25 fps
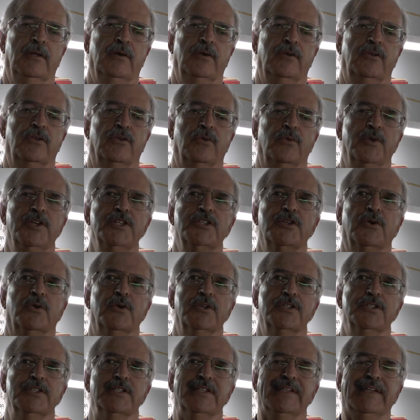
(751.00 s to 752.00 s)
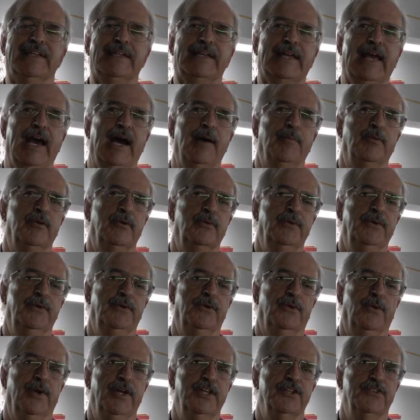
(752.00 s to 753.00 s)
The resources and the capital we could
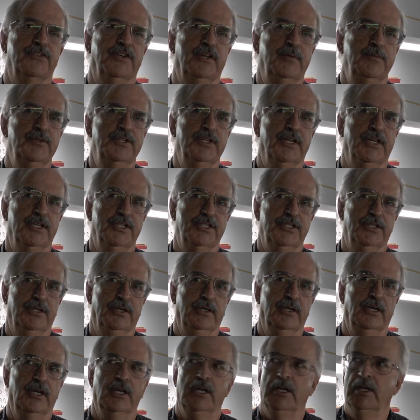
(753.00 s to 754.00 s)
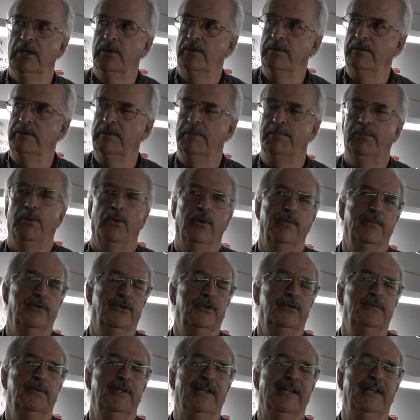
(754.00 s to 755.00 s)
raise from Chester
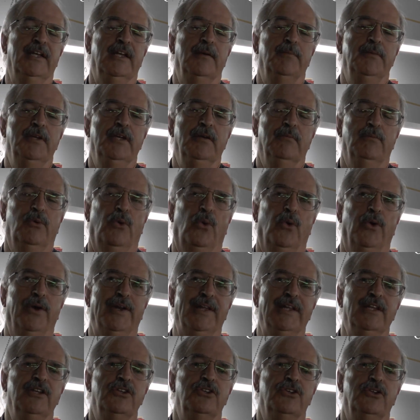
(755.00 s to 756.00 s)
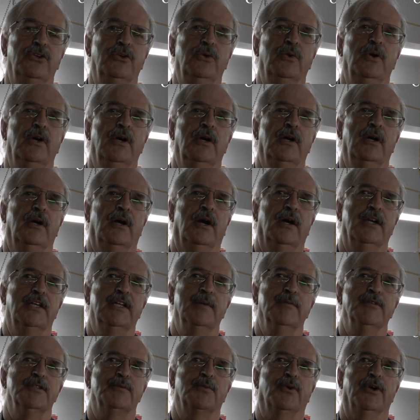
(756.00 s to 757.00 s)
would end up being poured into our
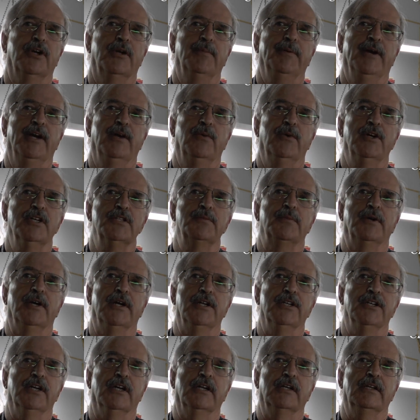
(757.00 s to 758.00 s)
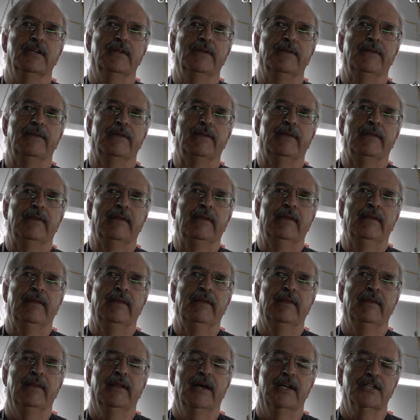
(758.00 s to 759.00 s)
Timmins Porcupine West project.
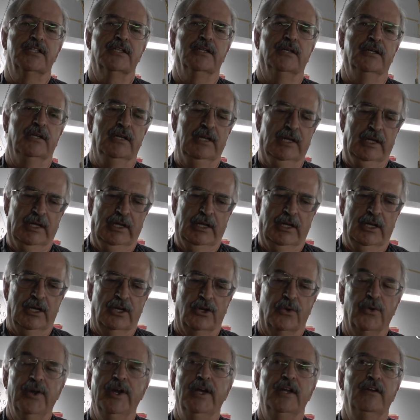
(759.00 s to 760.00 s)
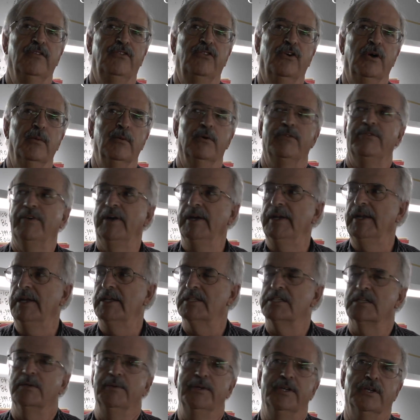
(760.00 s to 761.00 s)
That's a creative form of
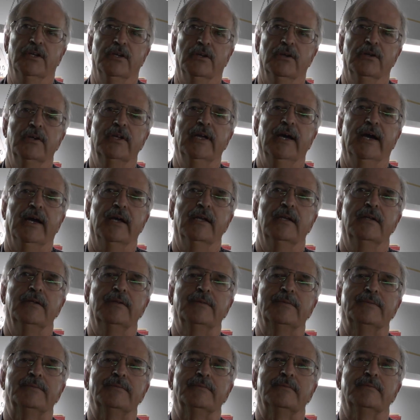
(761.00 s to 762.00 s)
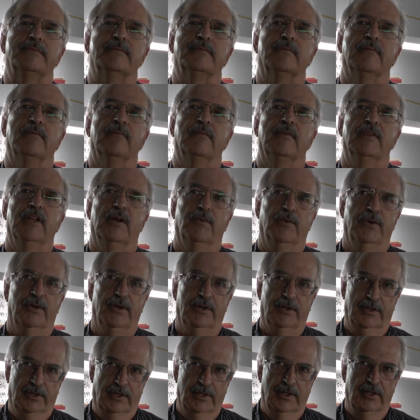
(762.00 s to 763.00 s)
financing we could look at, that we're
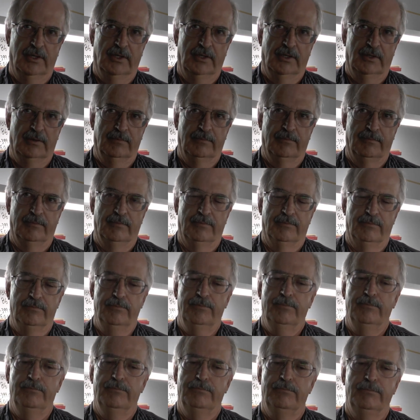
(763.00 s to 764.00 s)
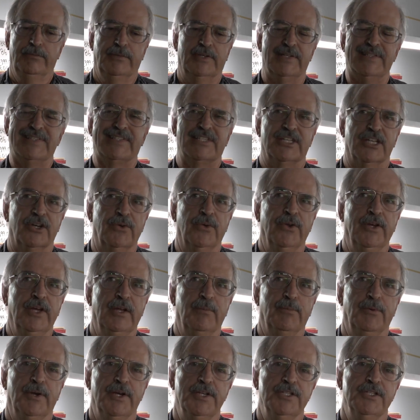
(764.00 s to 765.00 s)
considering at
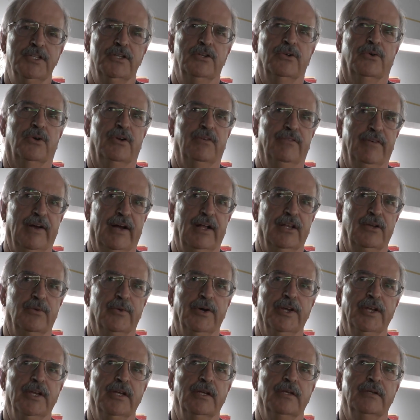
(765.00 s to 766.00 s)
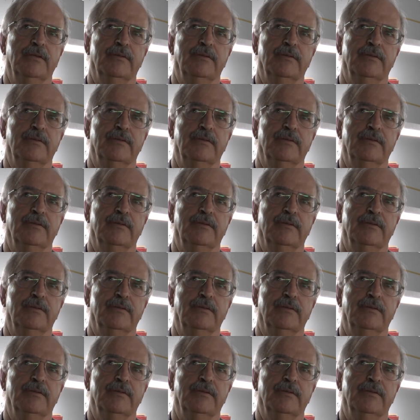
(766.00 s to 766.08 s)
present or evaluating.